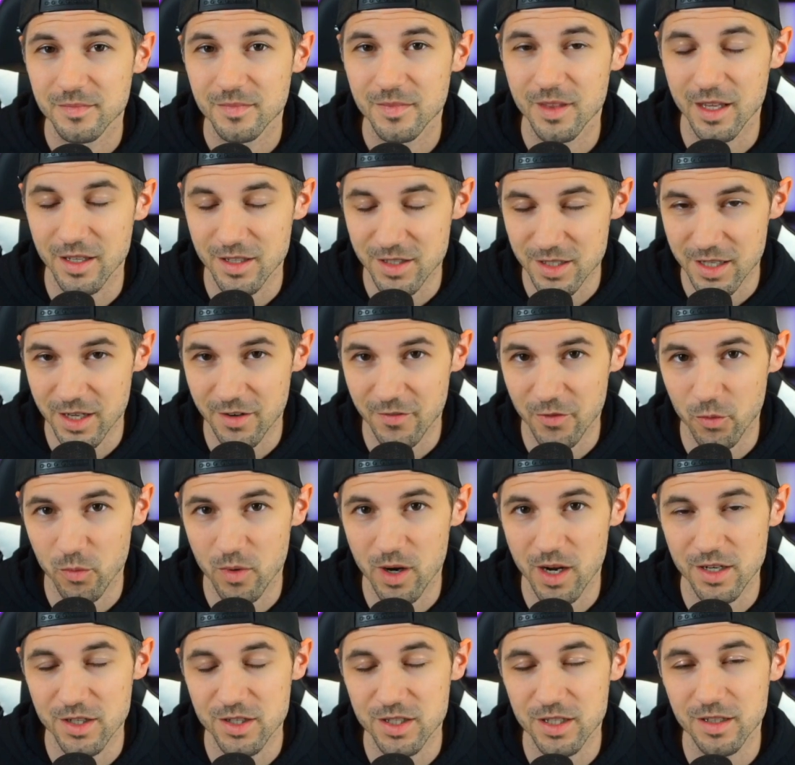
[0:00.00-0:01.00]
Thanks again for
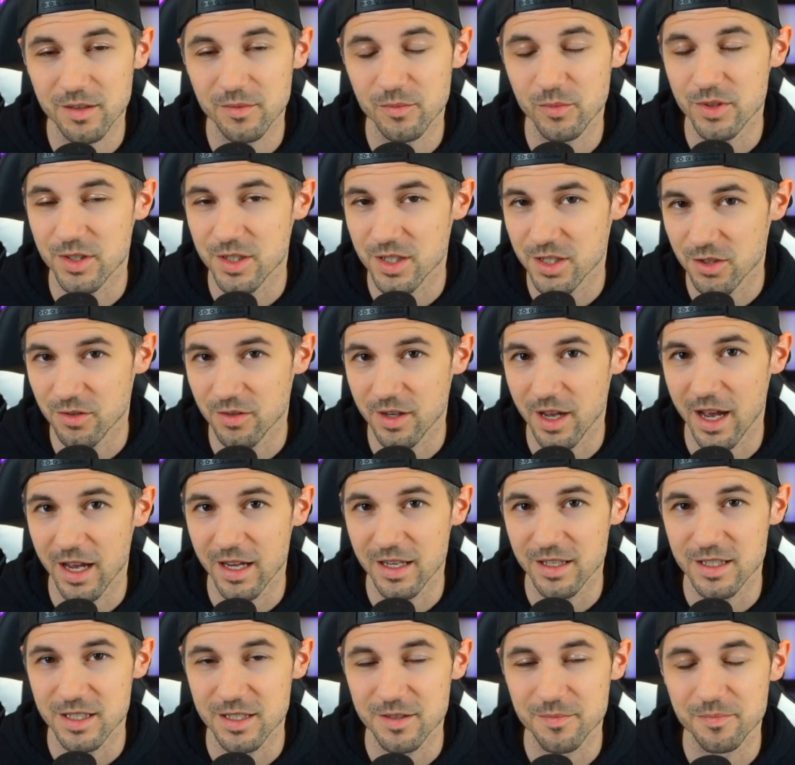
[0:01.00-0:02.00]
watching, and we'll see you
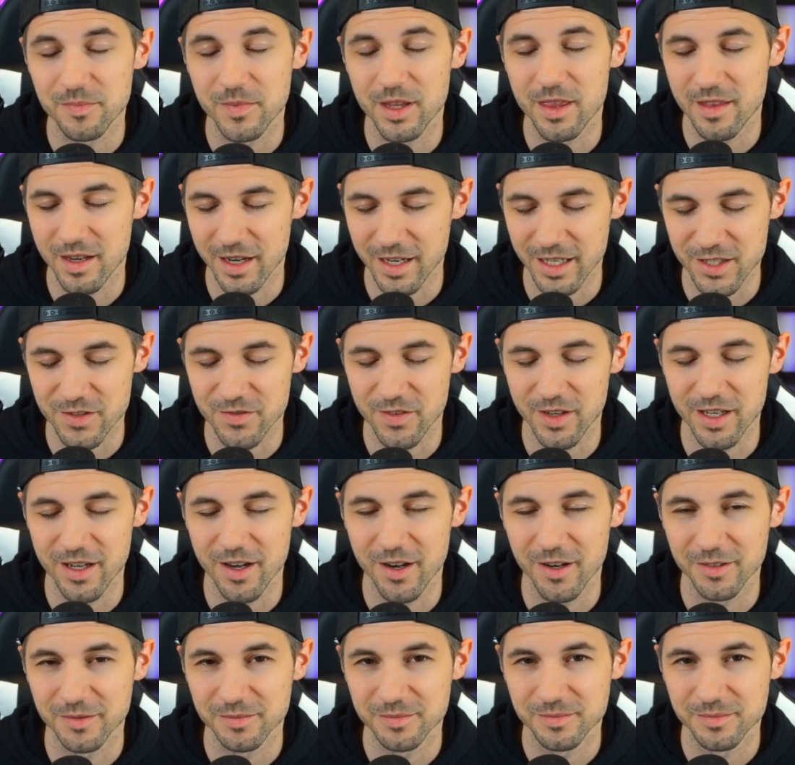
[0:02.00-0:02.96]
guys in the next video.